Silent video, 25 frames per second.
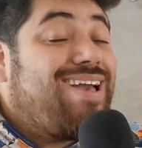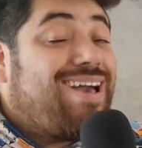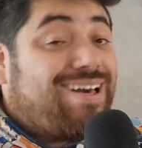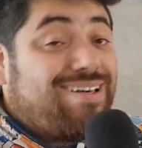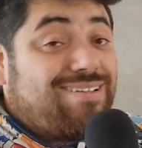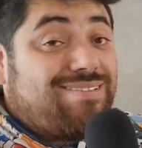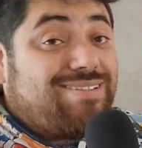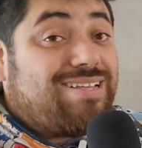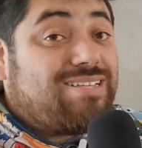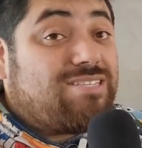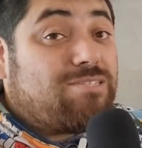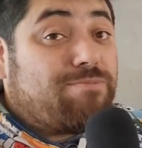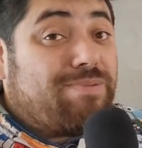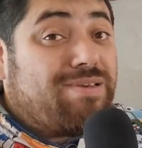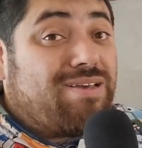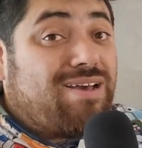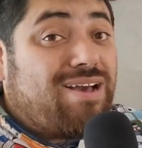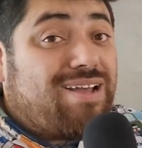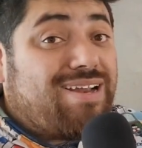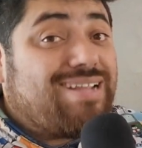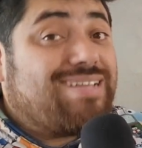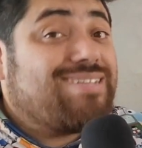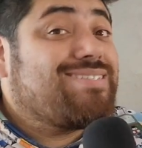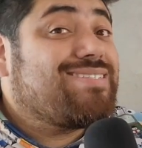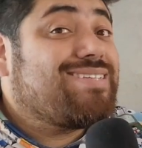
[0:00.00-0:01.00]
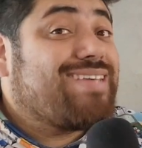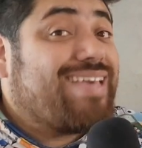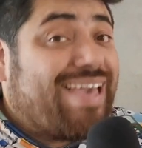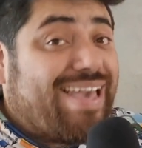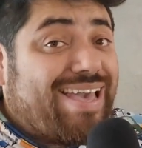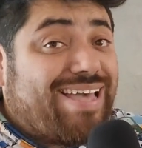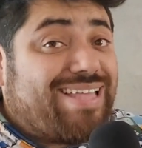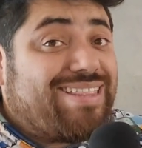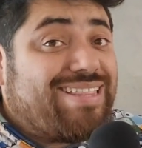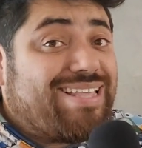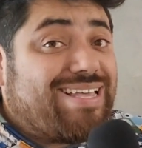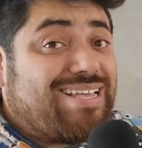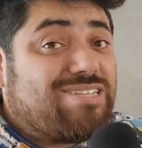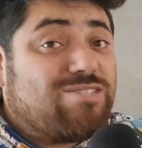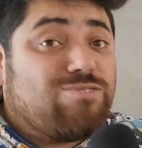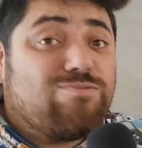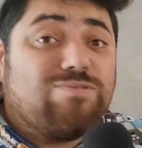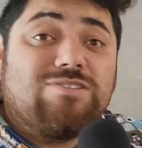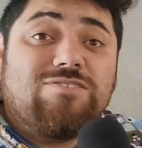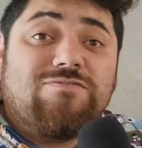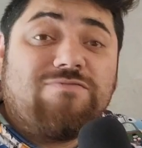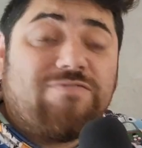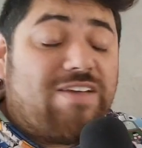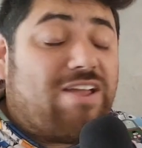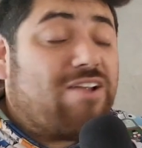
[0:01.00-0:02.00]
And let's be honest, Candiace
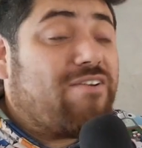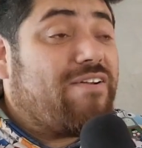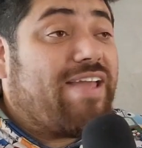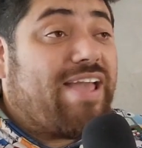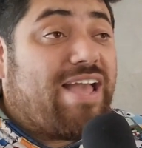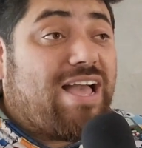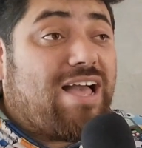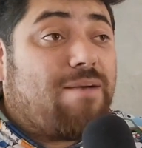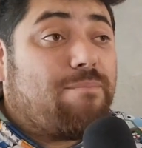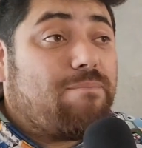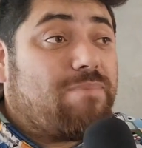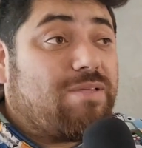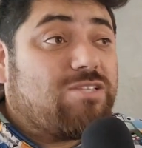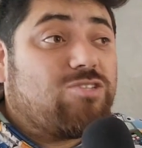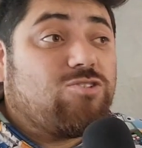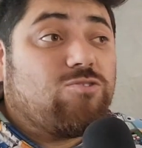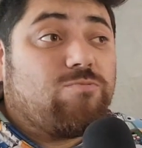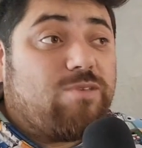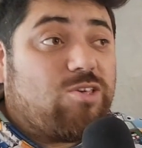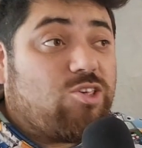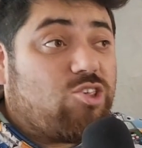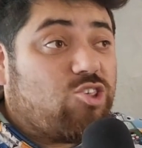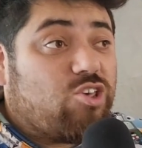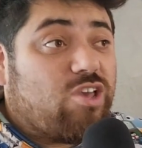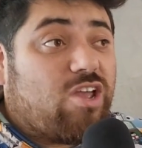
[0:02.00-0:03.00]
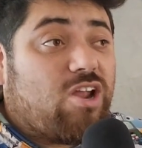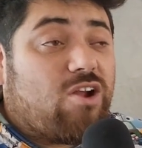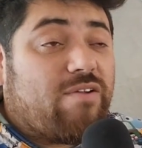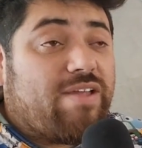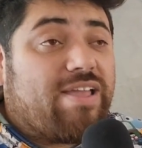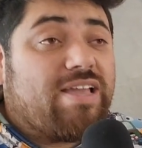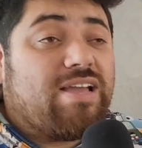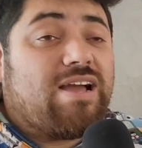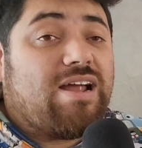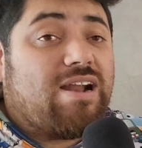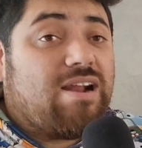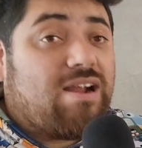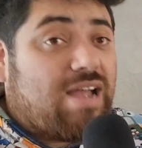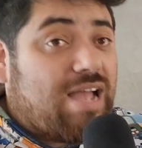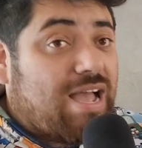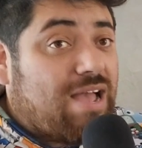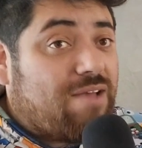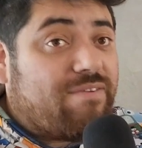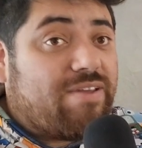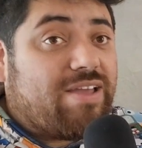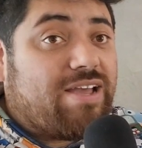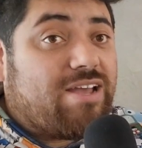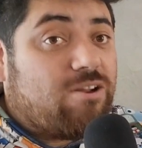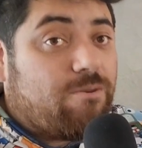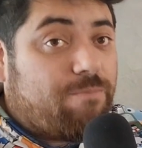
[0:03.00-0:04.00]
was very happy to be sharing or
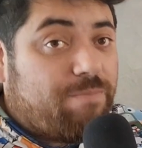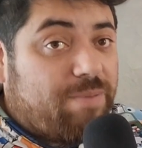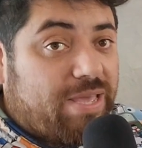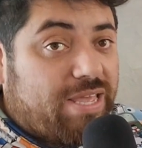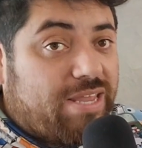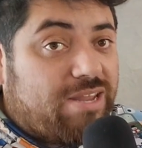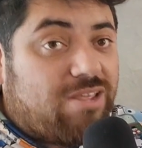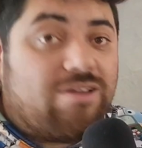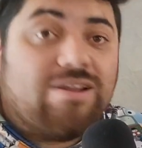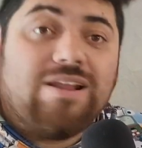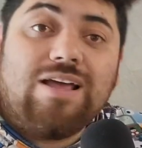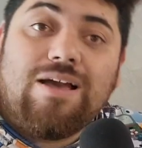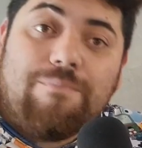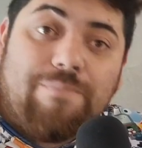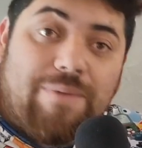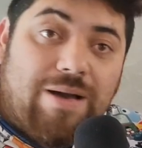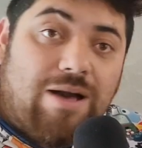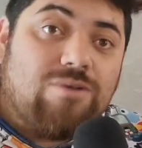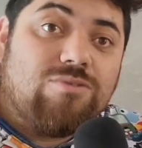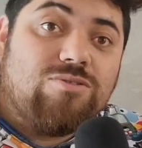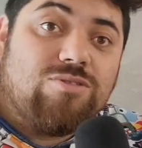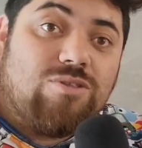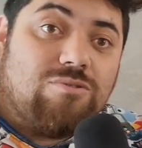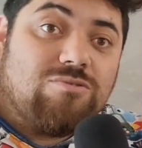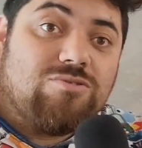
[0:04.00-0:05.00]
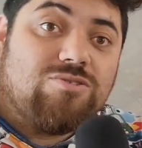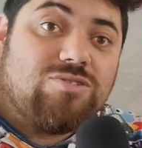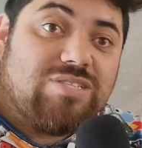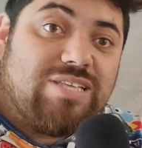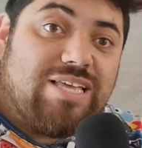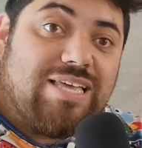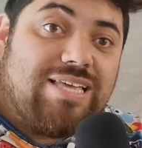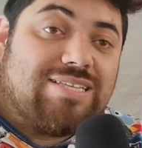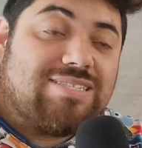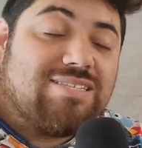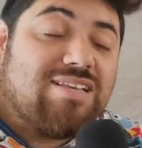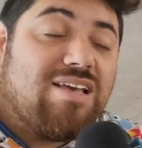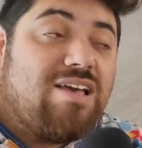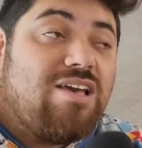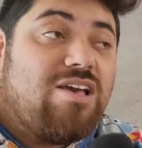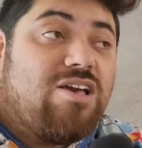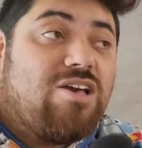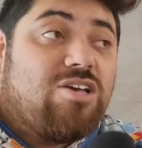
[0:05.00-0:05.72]
having an opinion about those things.